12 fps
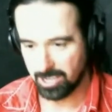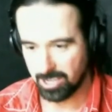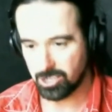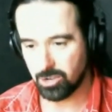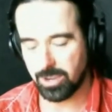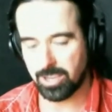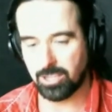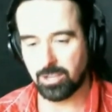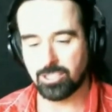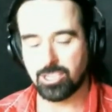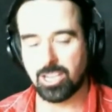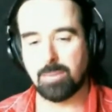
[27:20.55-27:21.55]
So again, you
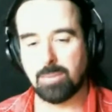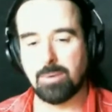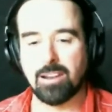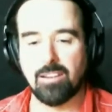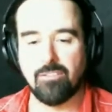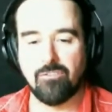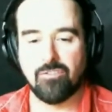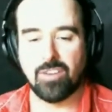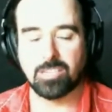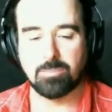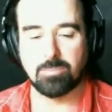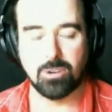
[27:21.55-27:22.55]
can check him out at
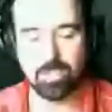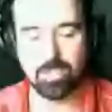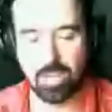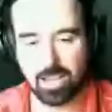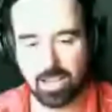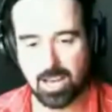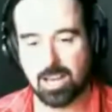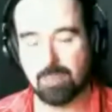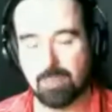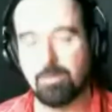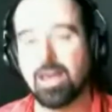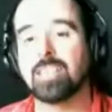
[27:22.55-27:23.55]

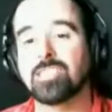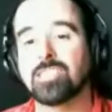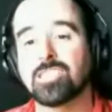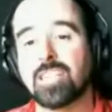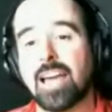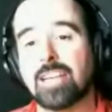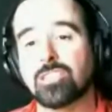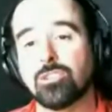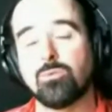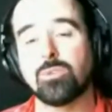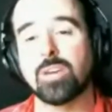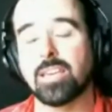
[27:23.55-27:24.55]

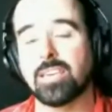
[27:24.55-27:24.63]
facebook.com/Luke